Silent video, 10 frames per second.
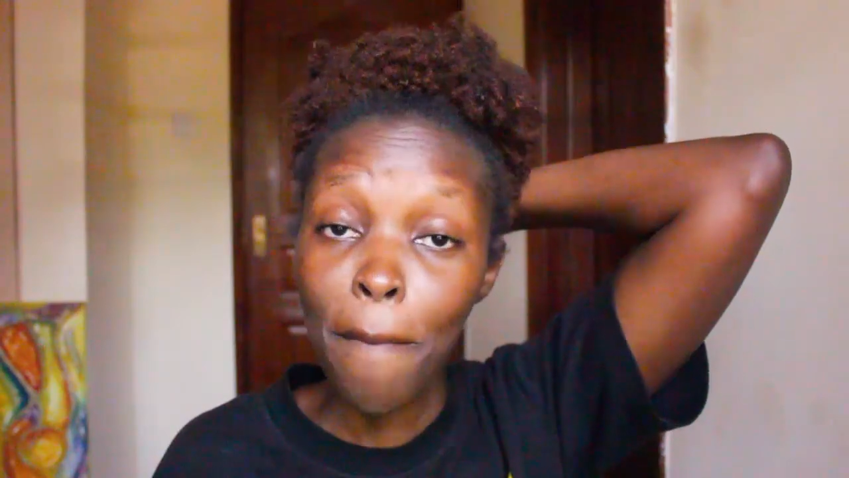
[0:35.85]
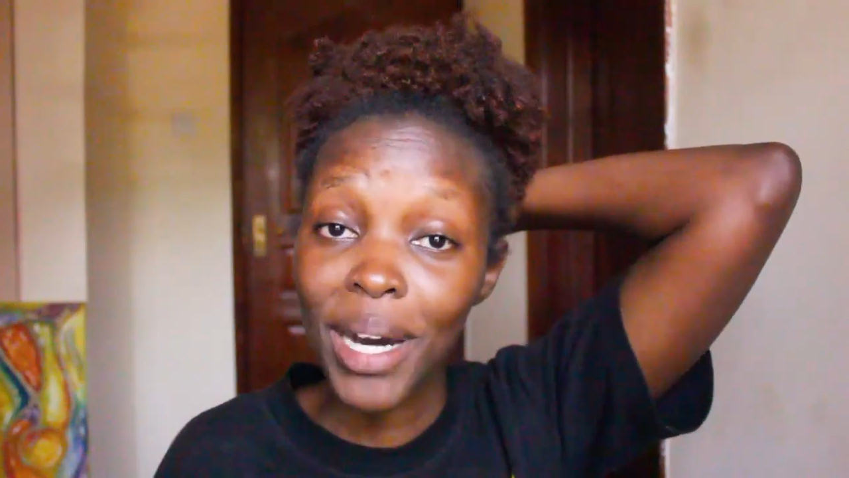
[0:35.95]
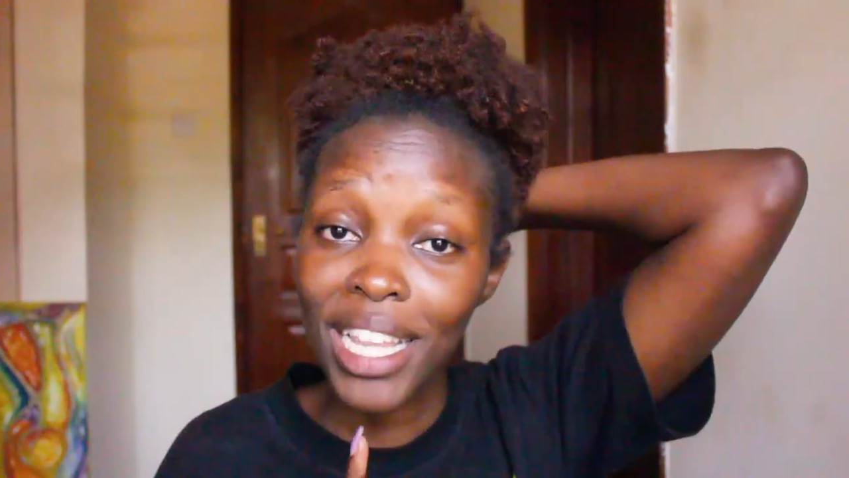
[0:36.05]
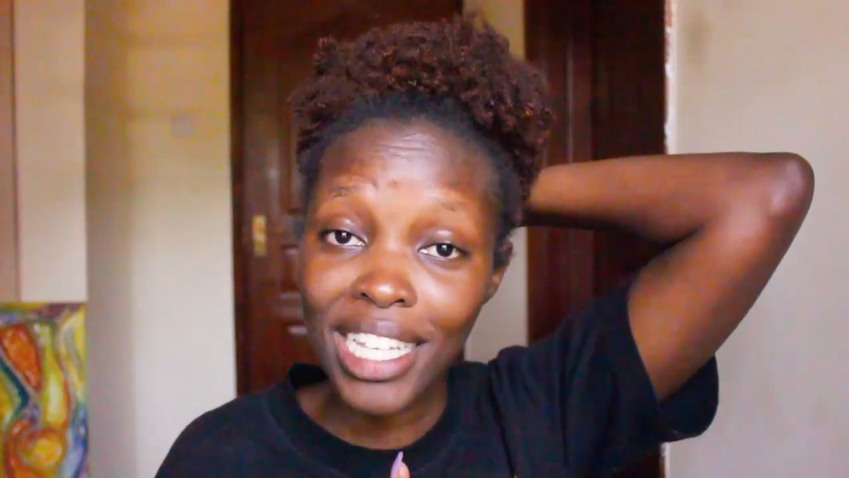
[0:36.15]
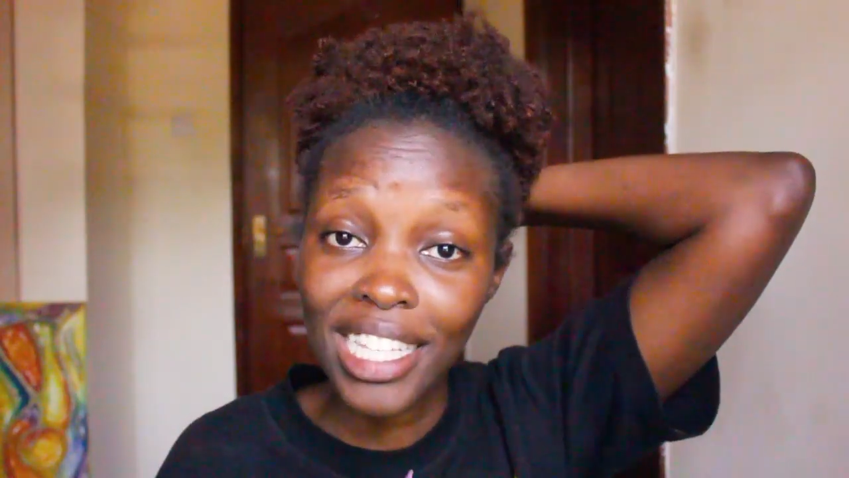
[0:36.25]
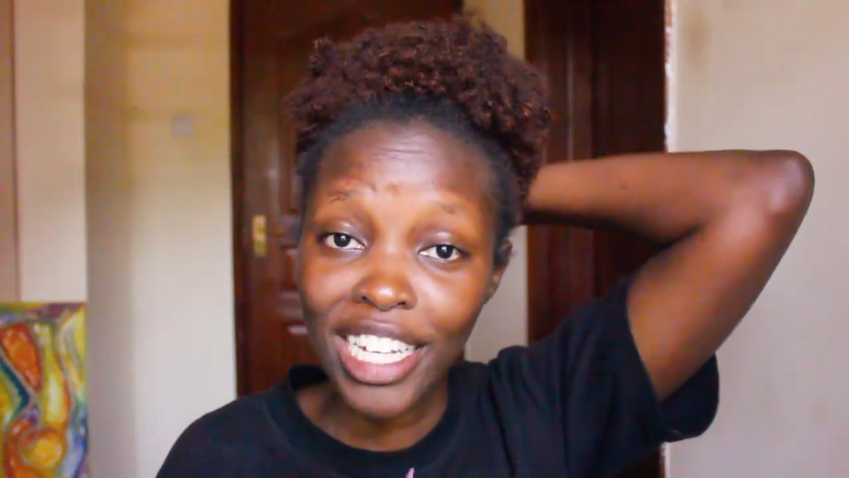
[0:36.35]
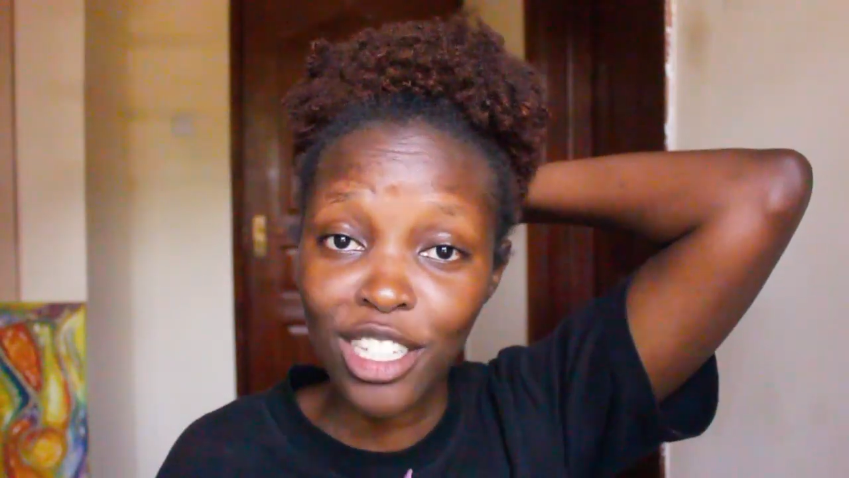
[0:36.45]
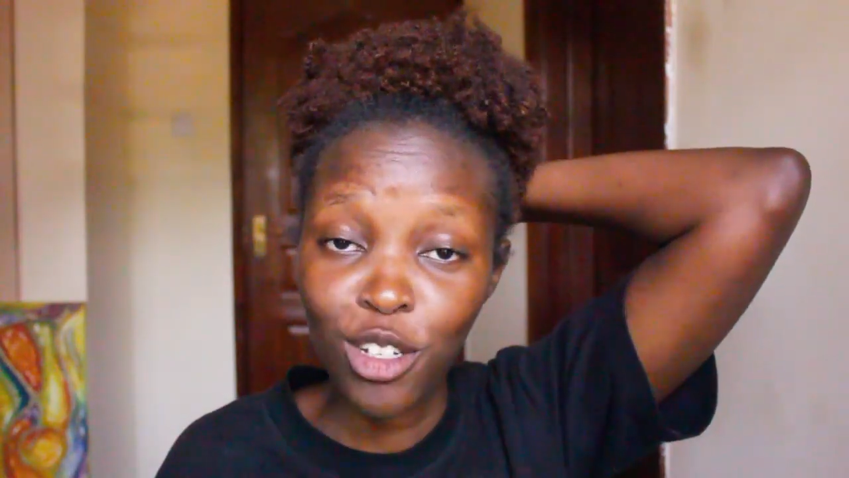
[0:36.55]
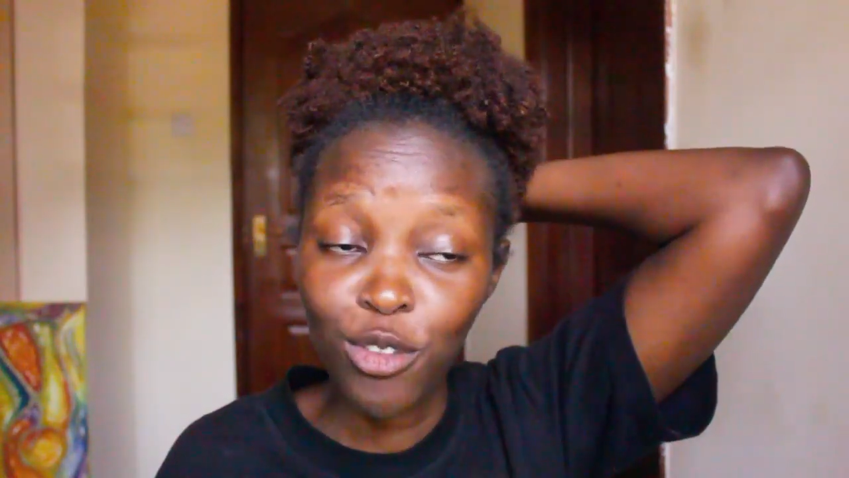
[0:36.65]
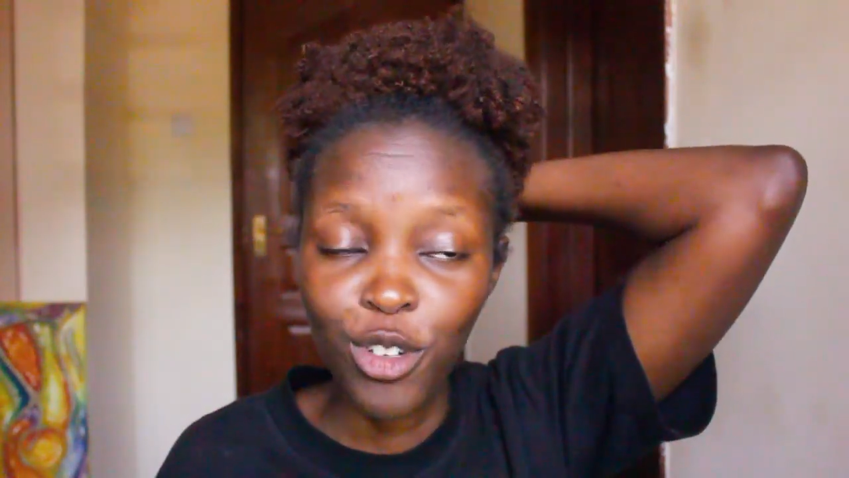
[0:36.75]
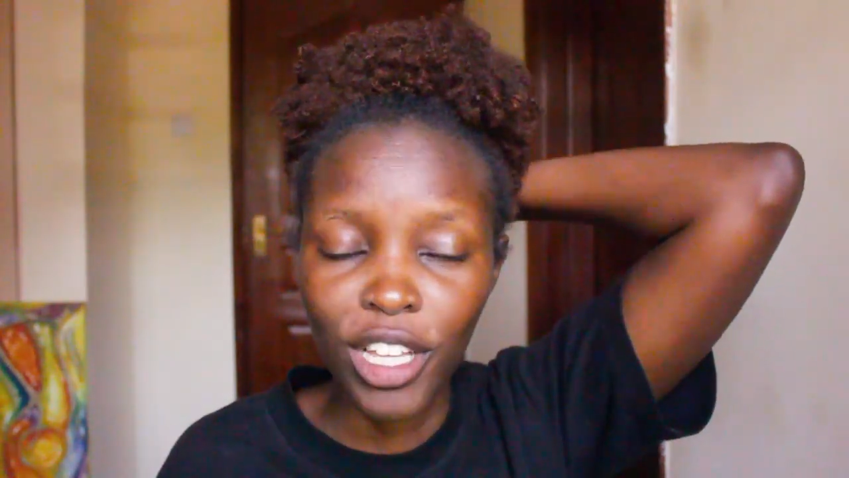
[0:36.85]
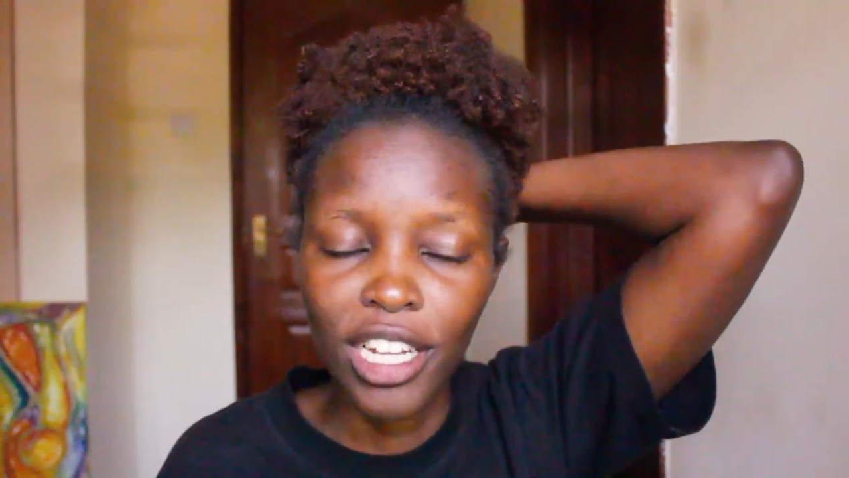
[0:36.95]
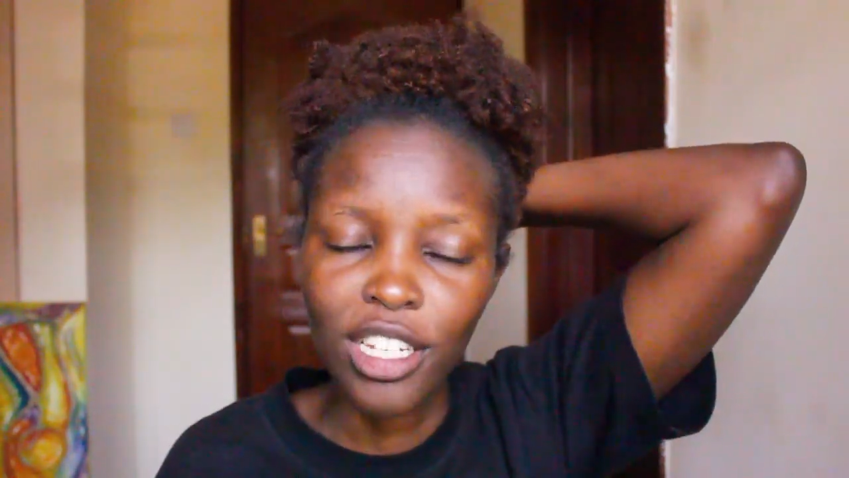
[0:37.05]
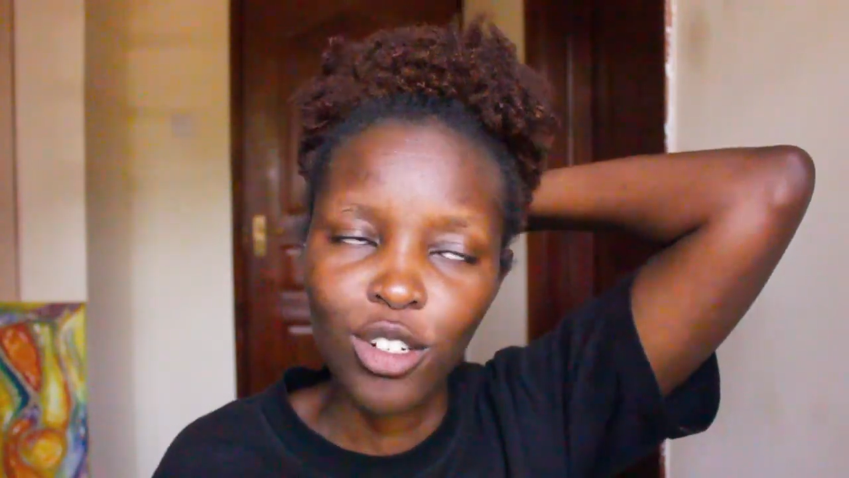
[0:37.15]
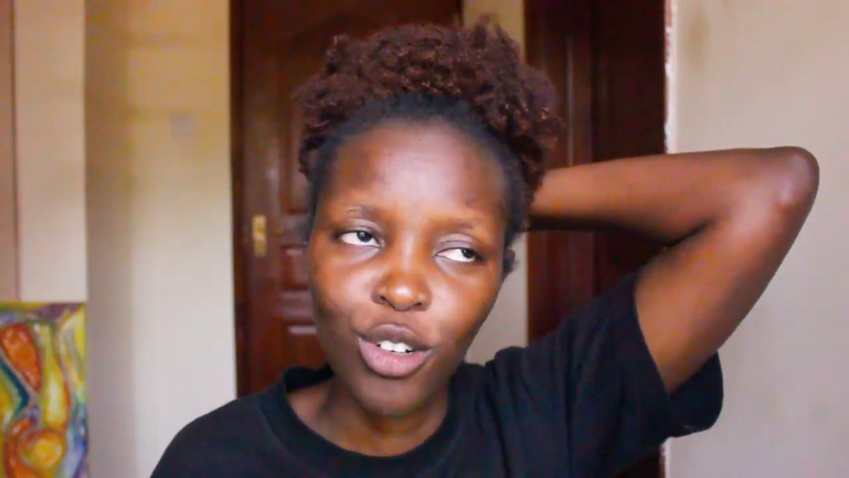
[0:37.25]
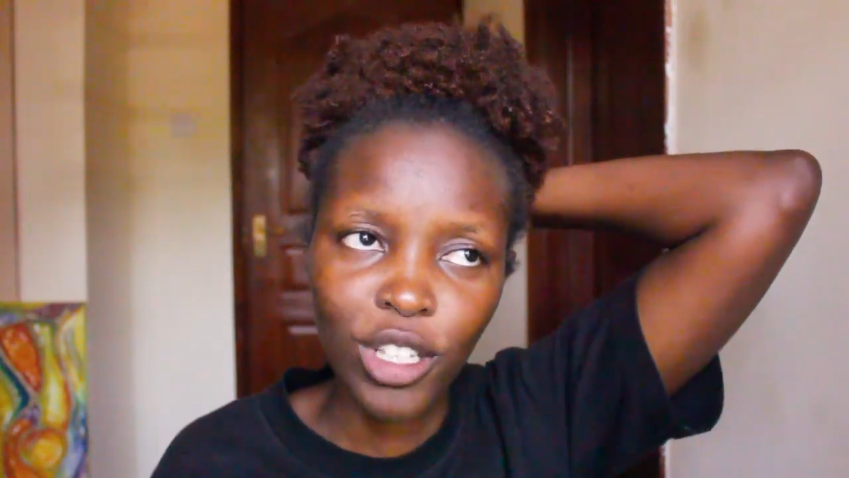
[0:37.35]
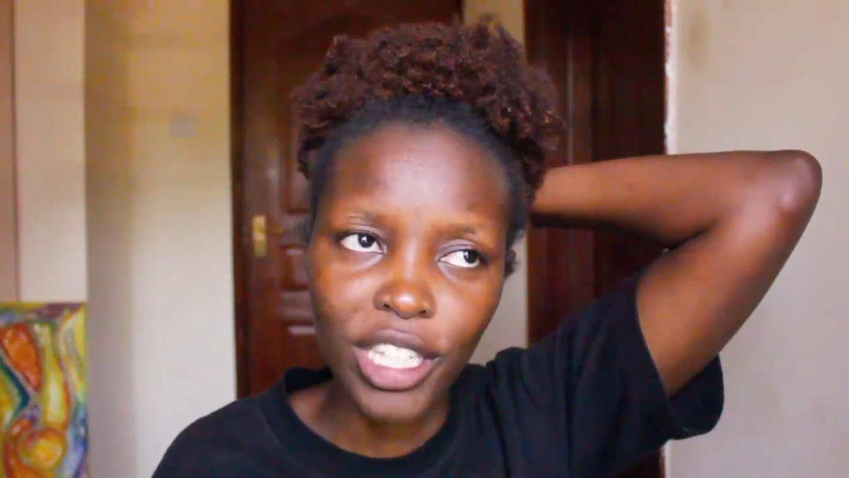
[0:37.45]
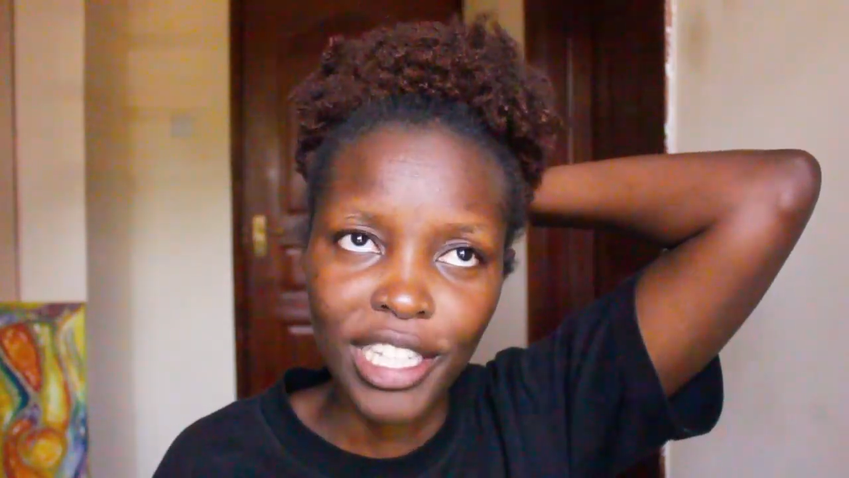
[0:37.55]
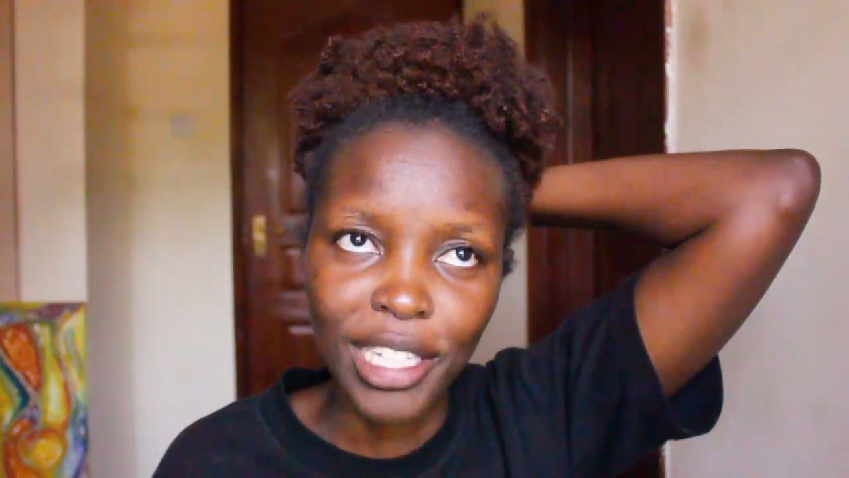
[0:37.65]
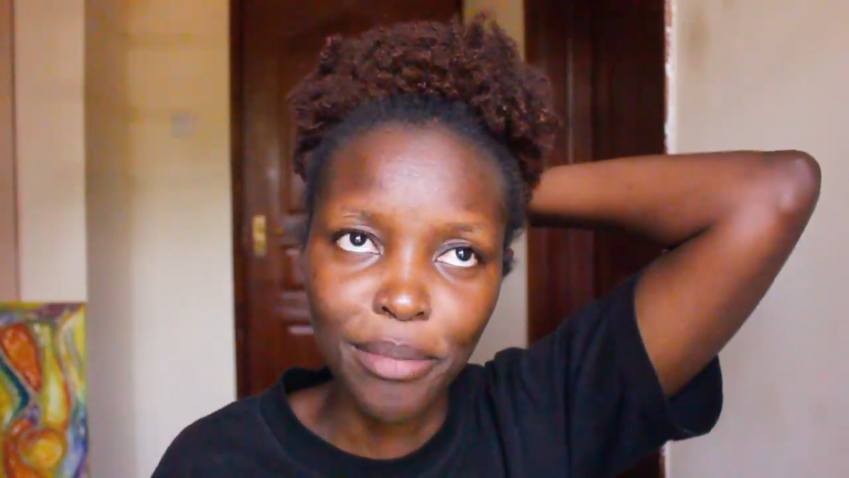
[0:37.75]
but there is a reason for that all
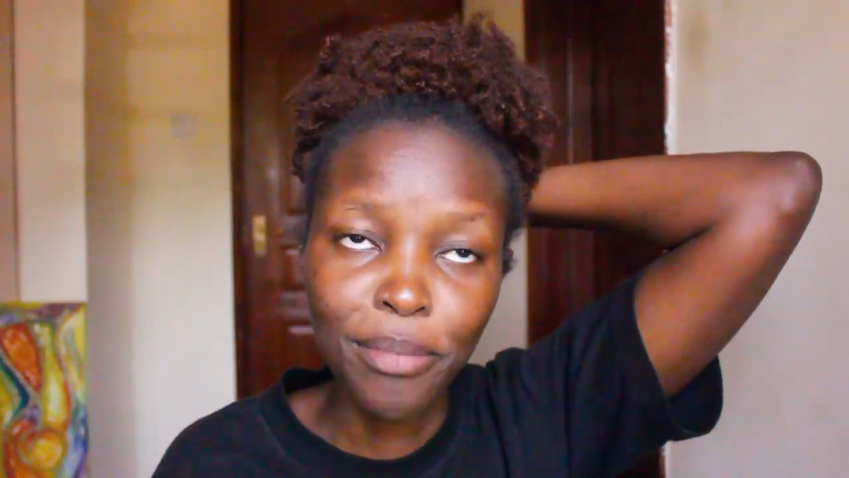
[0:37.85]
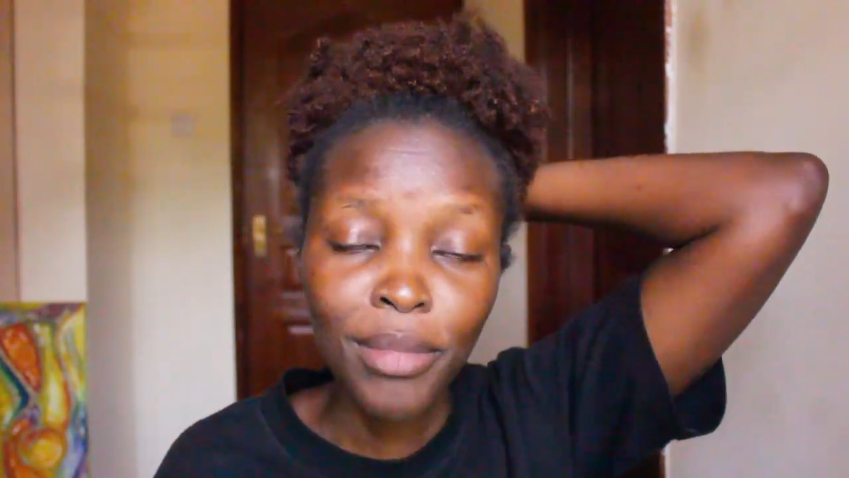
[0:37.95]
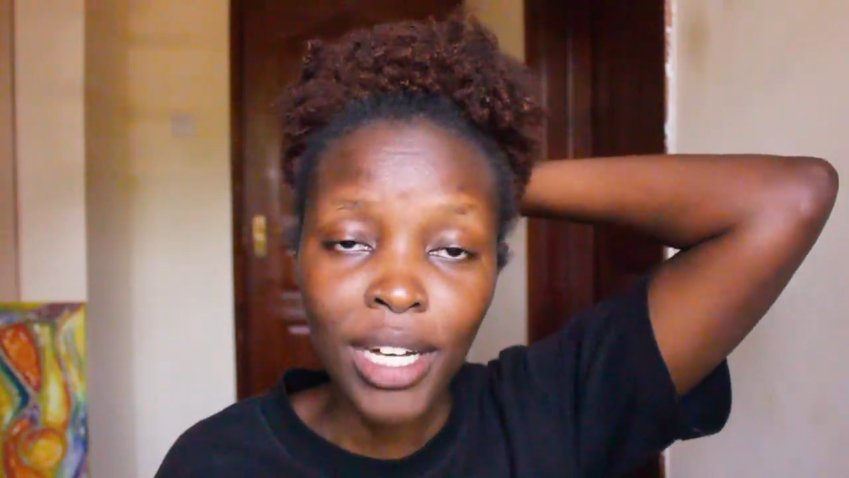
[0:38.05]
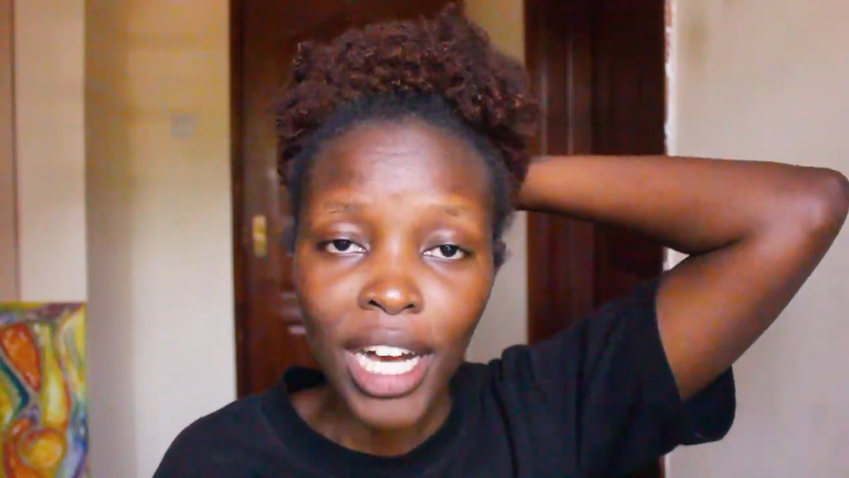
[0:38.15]
the same.